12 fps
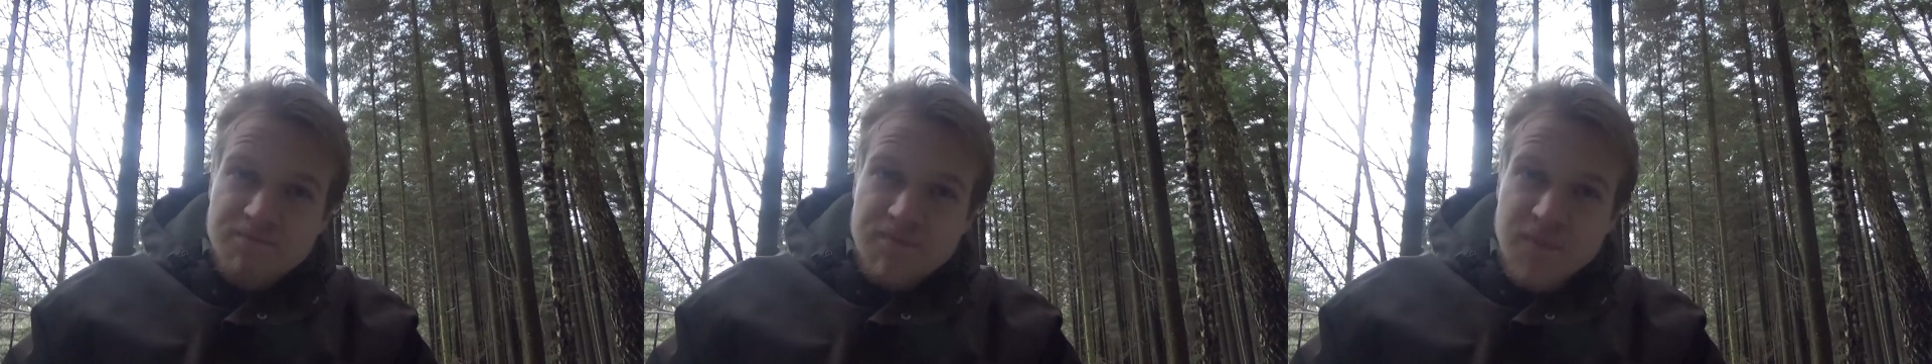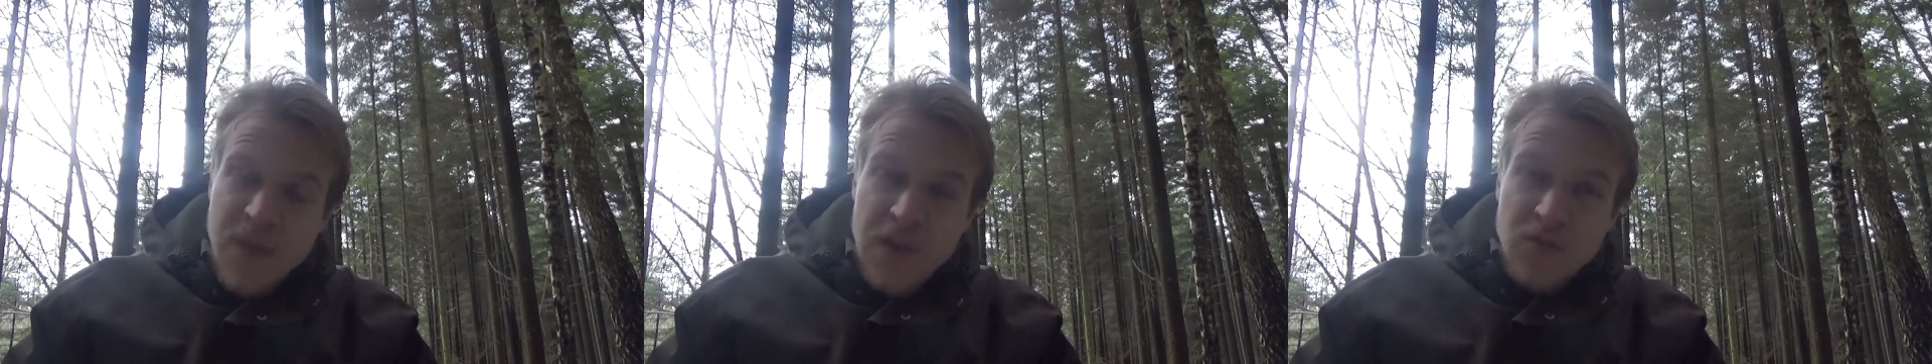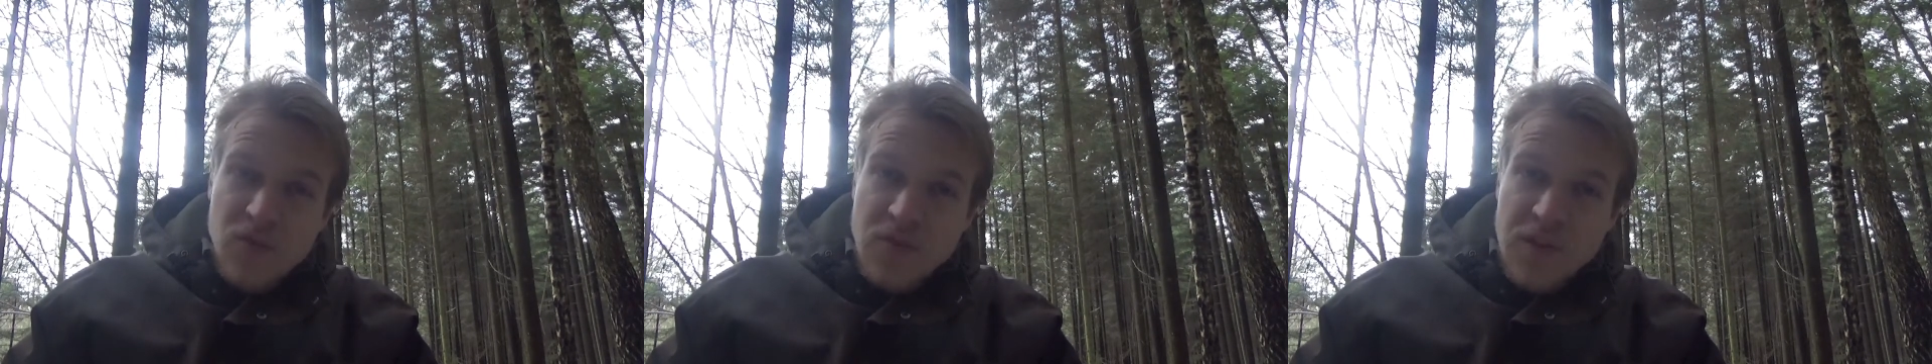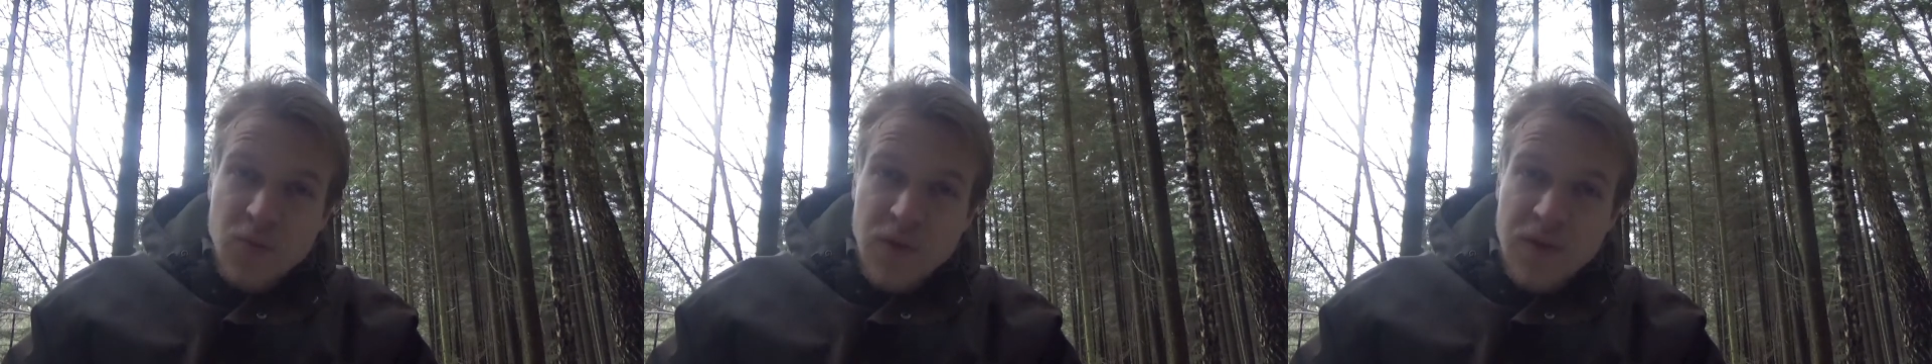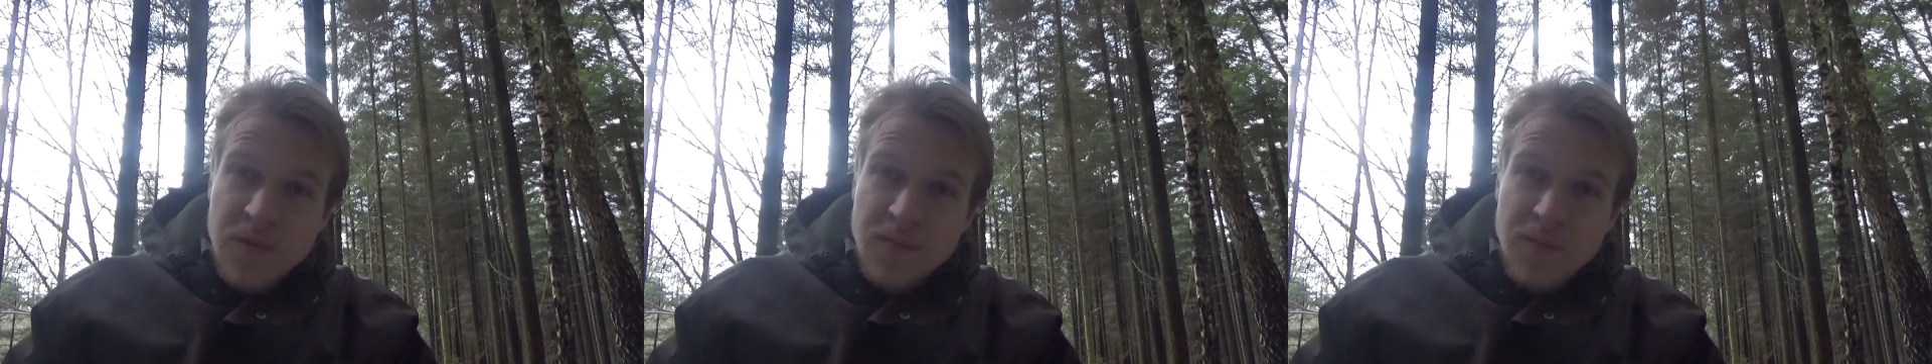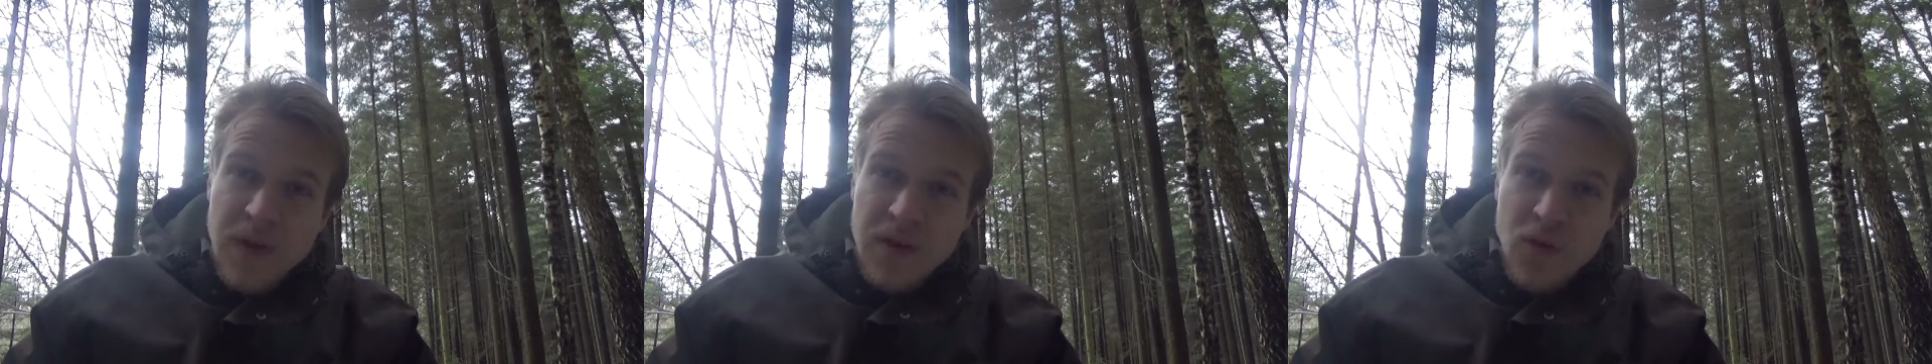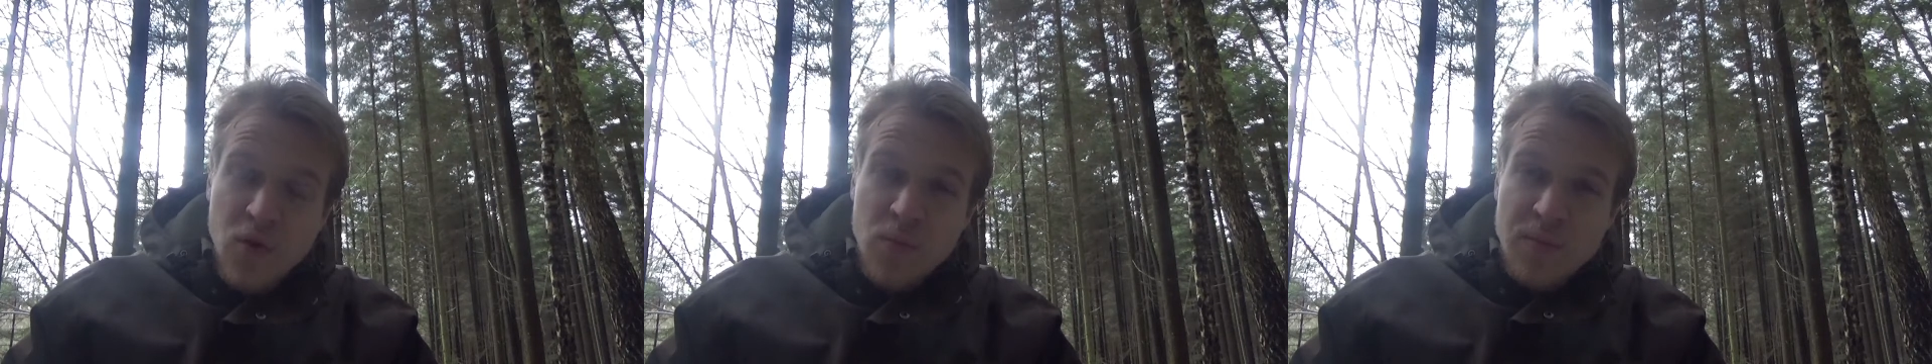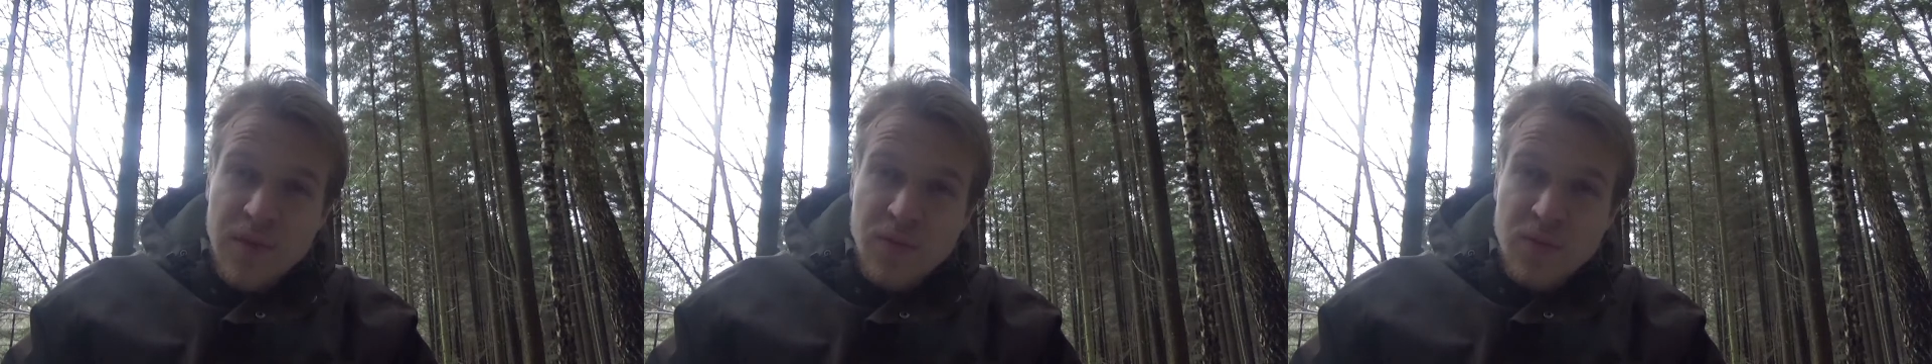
not all that well. I hope that